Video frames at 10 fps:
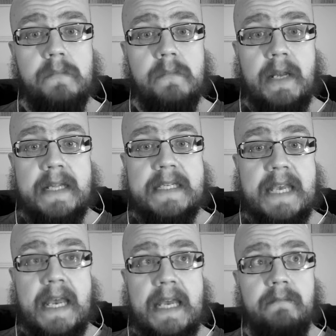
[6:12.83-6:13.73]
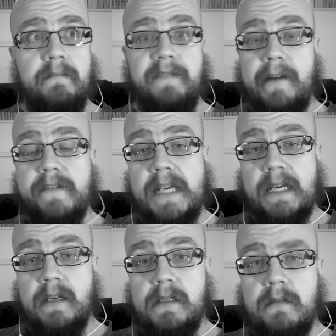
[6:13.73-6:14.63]
let's say five
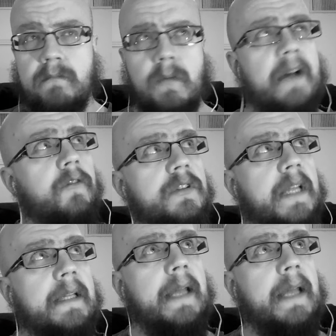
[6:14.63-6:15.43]
seconds. Of course that